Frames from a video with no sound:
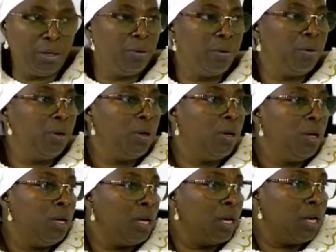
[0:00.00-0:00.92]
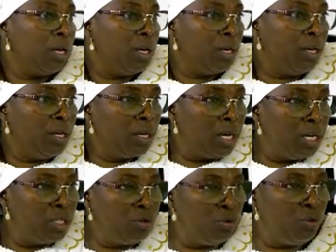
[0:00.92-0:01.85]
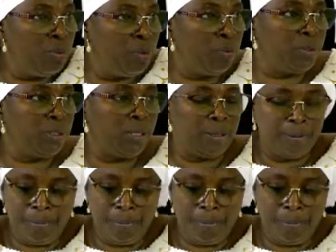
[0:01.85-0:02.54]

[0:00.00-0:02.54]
you. Council, you may proceed.